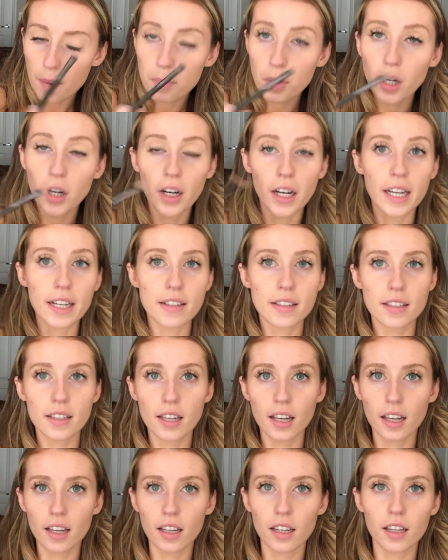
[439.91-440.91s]

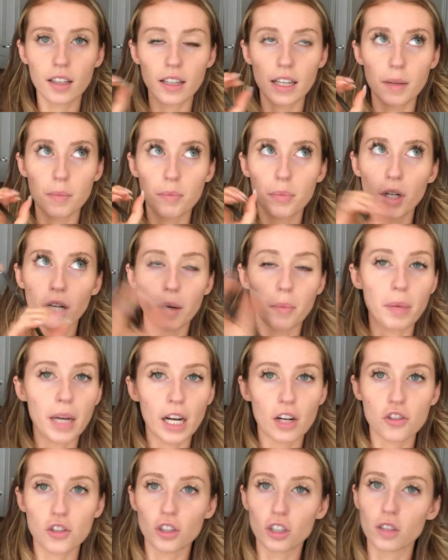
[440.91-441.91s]
put like put a
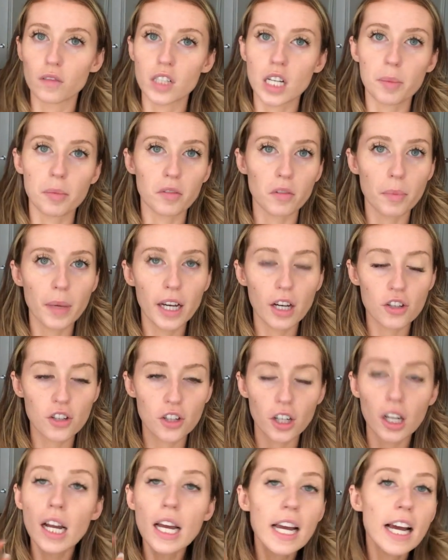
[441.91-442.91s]
picture over top of a
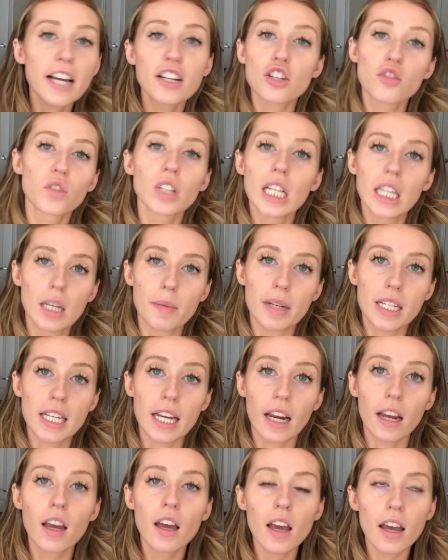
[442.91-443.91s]
picture. It's just really
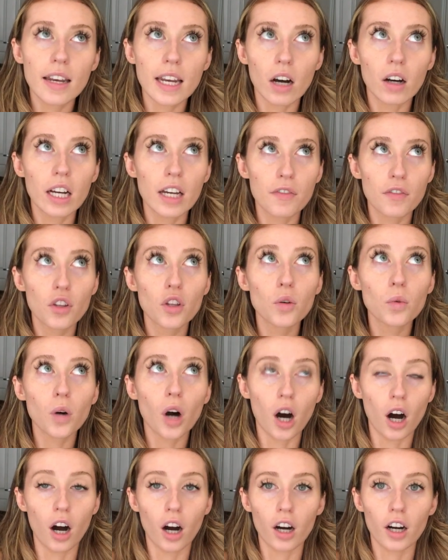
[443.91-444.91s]
limiting. Now, if you
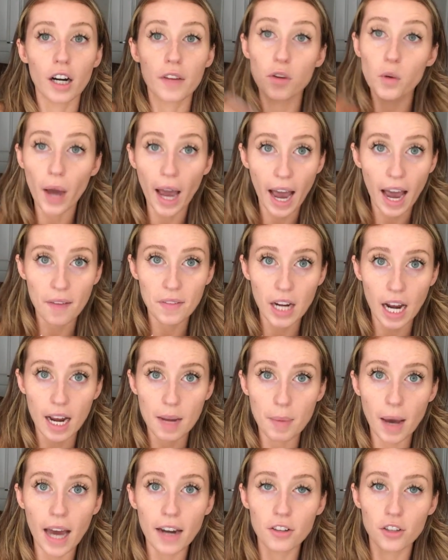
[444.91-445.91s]
are, if you have an
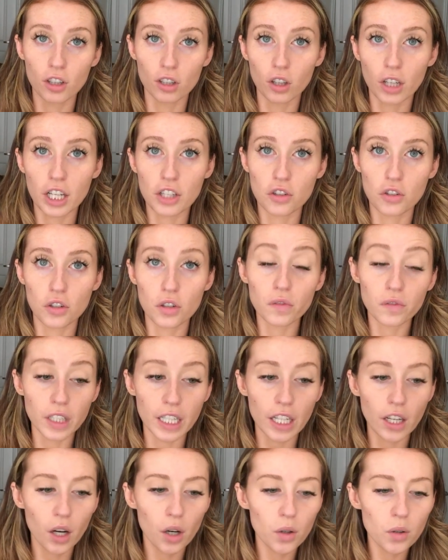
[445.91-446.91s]
iPad and you're looking to do
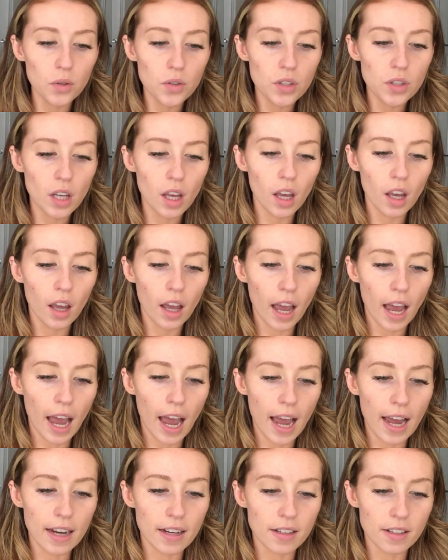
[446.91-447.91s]
videos
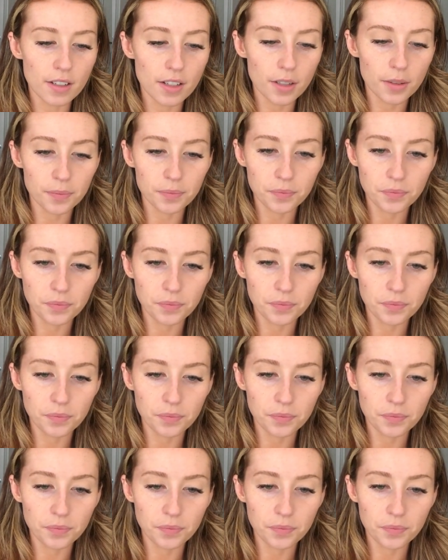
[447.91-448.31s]
and